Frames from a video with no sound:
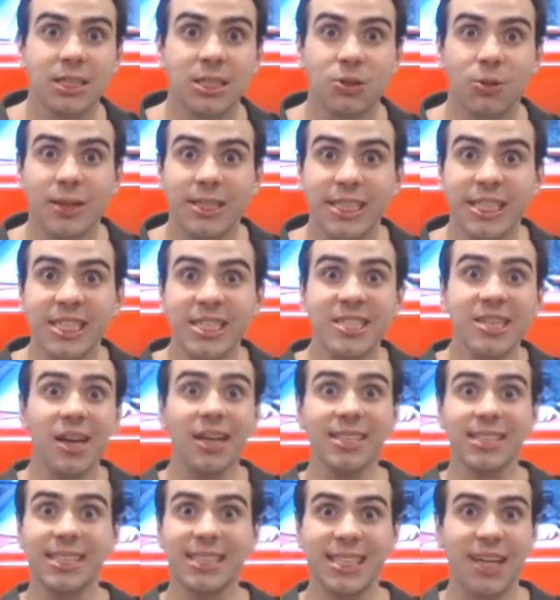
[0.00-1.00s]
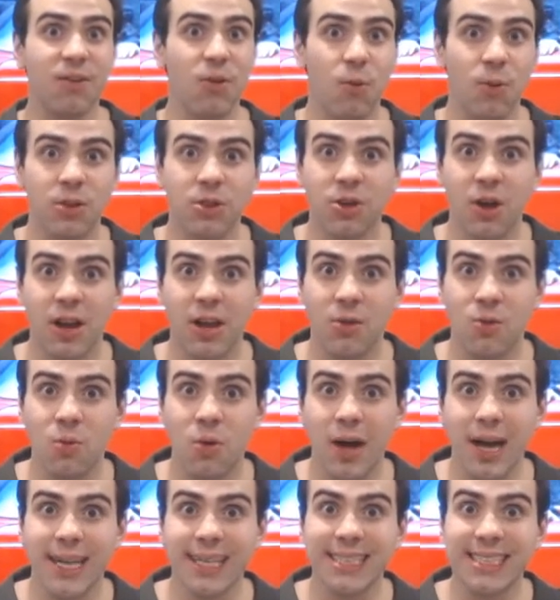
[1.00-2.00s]
So as nuts as everyone thought he
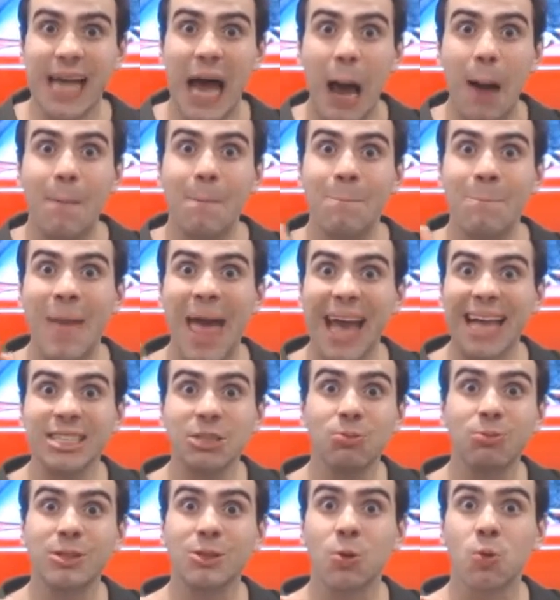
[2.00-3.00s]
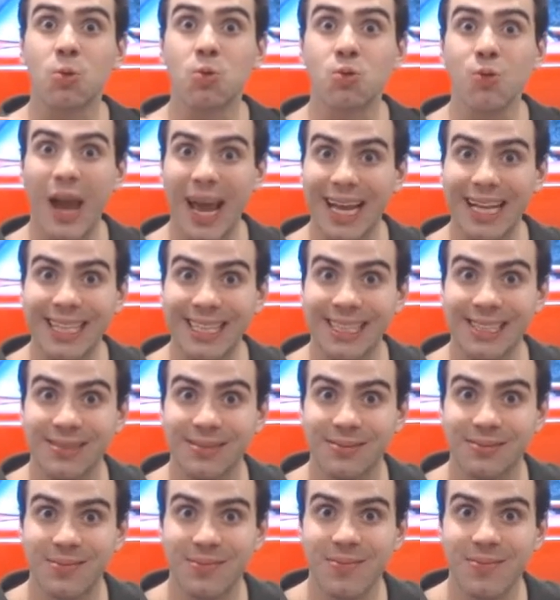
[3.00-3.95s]
was, Max was right.